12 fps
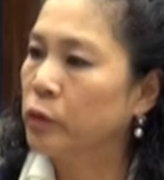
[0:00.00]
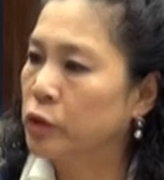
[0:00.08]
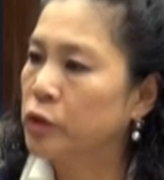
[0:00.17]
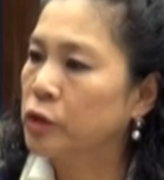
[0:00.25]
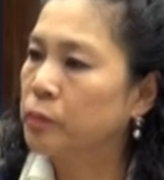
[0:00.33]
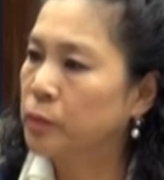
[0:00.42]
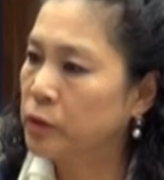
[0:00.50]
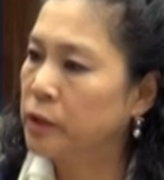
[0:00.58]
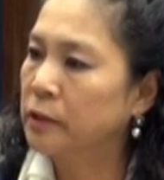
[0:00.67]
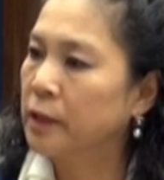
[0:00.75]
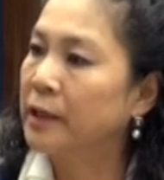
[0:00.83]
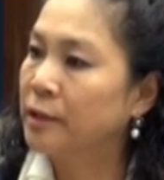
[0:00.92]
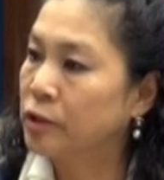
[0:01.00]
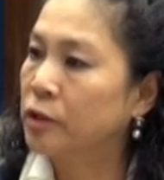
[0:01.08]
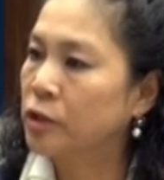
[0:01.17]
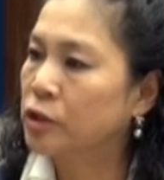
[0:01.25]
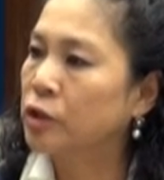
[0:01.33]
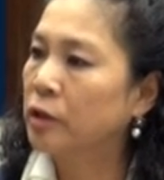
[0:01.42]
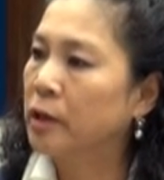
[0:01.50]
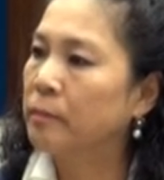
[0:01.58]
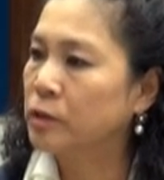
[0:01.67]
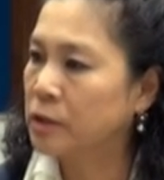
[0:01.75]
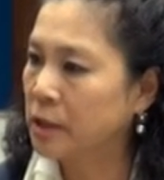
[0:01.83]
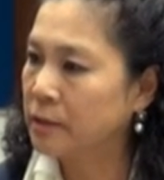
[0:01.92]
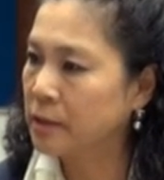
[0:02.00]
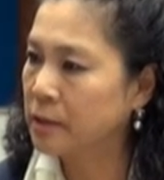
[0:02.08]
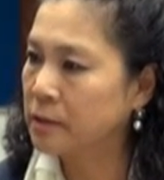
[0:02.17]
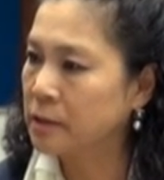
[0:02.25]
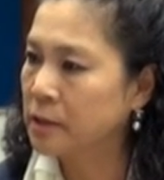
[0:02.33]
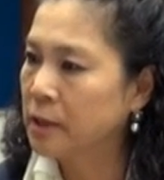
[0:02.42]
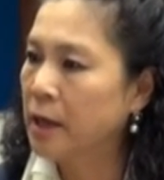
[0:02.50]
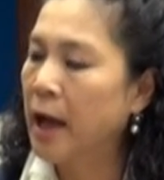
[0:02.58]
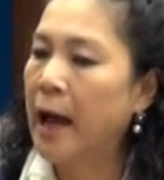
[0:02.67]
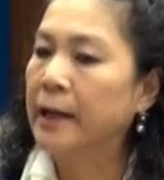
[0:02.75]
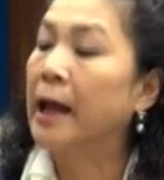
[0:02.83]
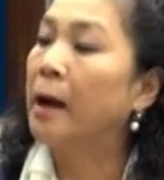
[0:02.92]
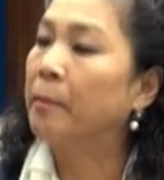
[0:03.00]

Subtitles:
which is putting the international labor standard and